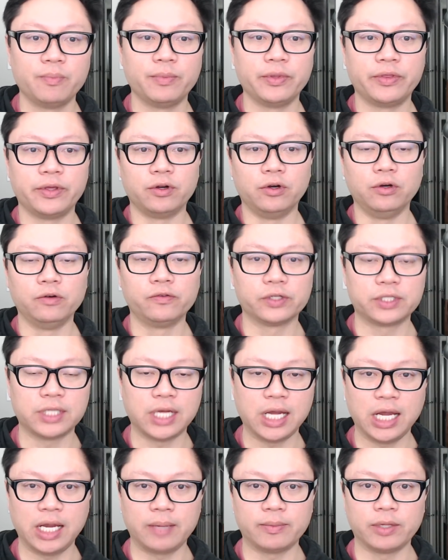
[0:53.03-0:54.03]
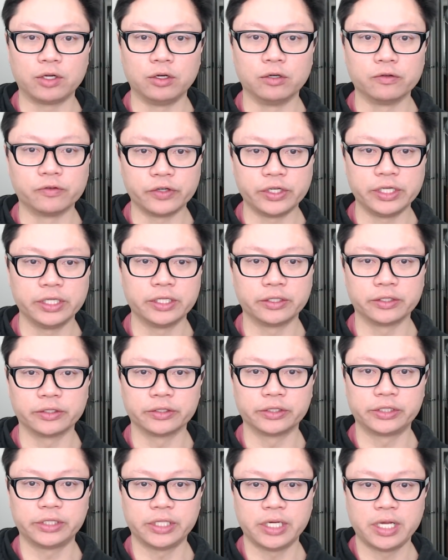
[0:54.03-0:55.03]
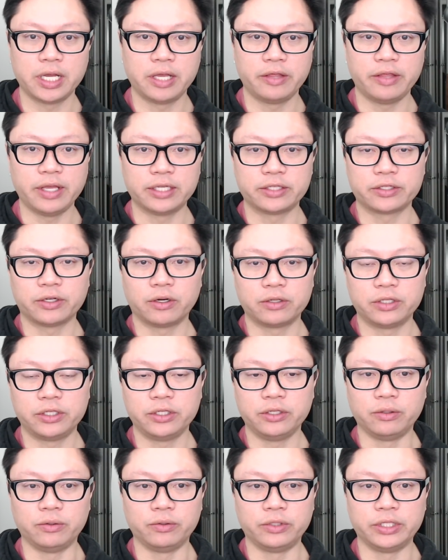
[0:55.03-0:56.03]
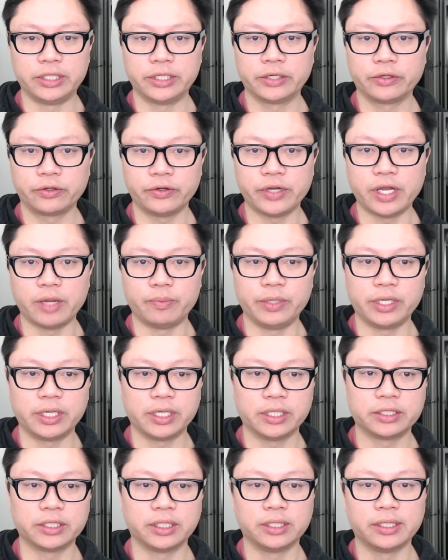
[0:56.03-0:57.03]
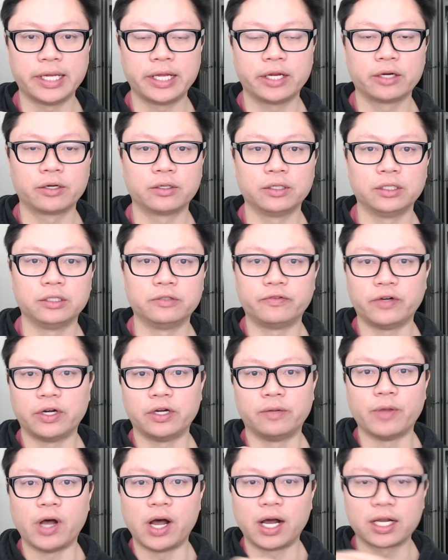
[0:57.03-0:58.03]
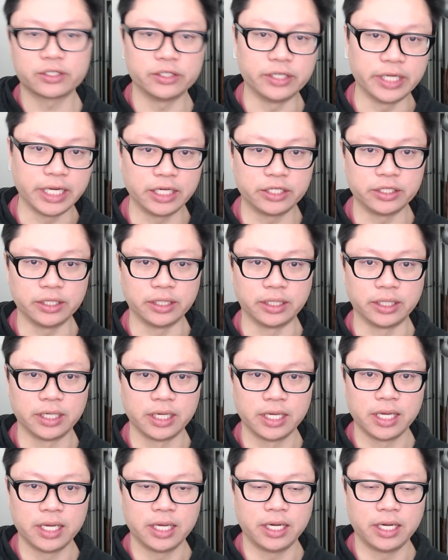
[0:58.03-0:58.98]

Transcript: but then over time, like over years, they start to deteriorate because a layer of oxidation